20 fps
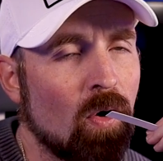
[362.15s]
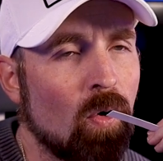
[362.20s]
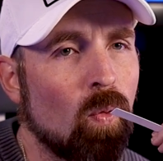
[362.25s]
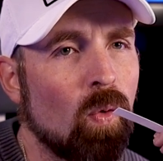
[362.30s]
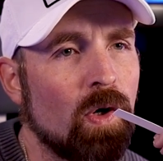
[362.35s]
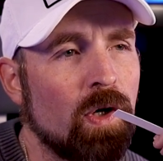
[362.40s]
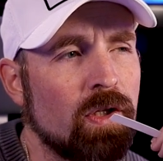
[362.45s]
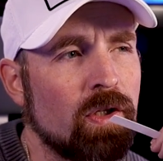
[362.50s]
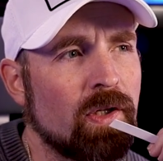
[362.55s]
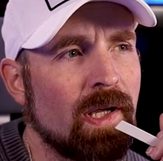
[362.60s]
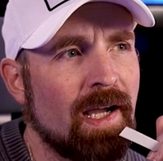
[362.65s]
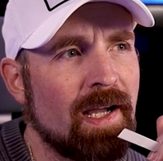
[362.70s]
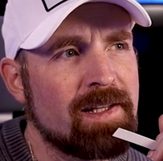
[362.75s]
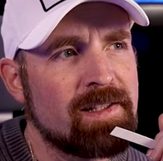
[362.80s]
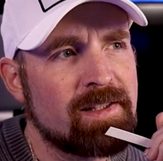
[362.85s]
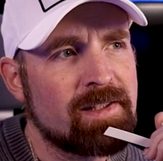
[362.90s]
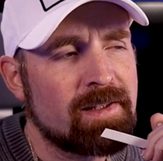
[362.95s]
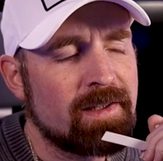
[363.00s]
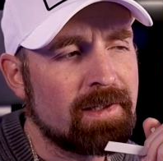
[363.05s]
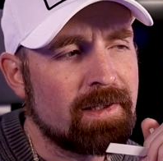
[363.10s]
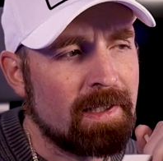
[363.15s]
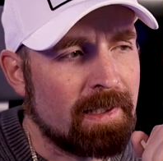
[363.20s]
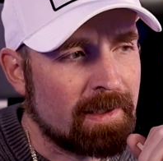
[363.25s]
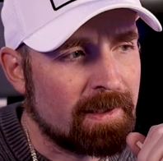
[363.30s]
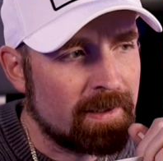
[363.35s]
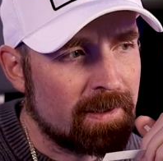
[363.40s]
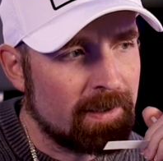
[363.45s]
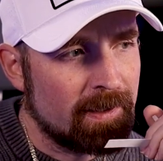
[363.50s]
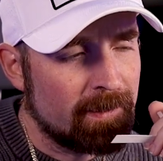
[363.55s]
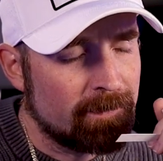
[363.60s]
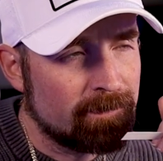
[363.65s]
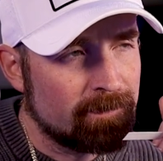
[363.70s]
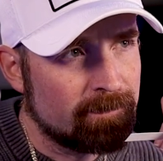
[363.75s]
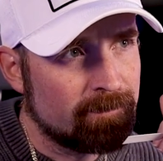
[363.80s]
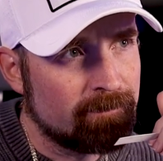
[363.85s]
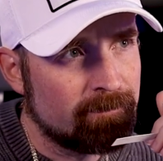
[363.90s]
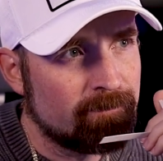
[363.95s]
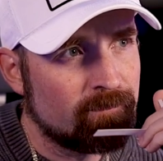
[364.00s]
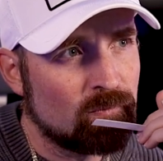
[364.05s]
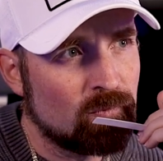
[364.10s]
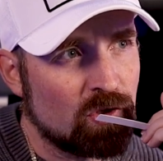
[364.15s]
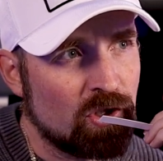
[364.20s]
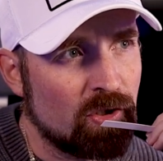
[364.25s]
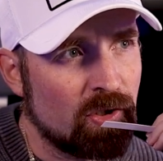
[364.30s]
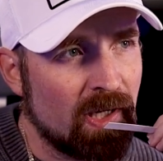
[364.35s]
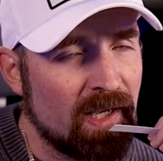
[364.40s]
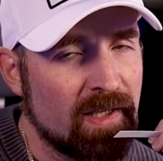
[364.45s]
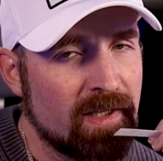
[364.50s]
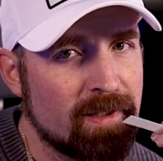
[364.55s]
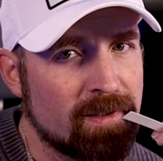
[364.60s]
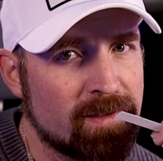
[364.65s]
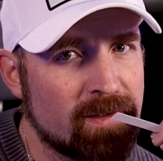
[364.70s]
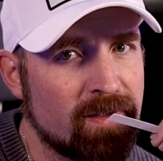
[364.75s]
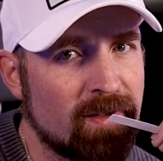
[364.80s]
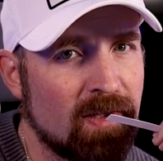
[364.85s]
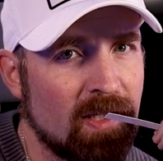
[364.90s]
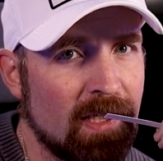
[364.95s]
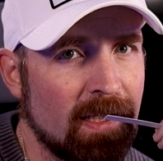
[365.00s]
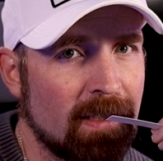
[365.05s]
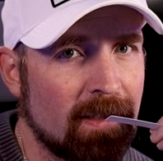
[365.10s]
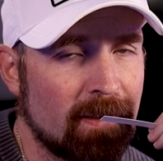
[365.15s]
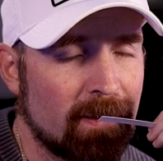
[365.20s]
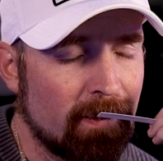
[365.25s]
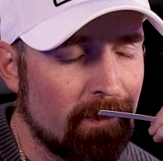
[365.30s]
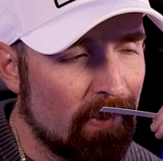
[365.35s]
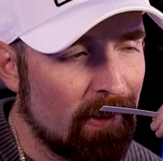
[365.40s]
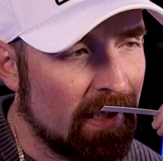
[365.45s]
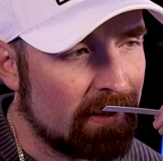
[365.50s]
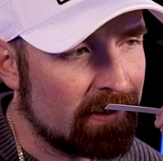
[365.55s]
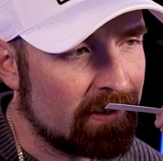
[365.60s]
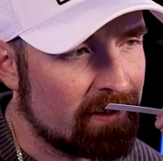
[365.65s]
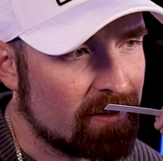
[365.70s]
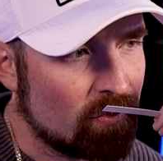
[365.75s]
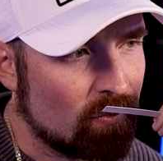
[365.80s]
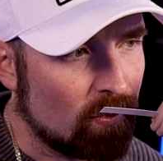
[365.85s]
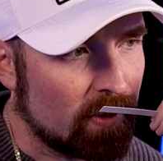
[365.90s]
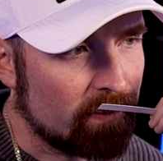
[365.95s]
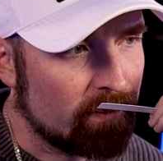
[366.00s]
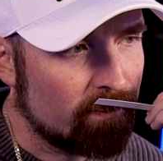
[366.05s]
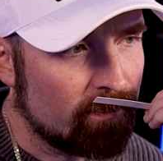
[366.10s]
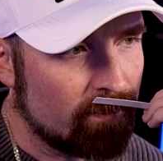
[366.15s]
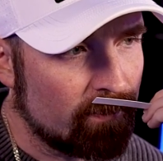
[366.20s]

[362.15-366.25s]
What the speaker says: What do you guys think? Do you guys think about this one?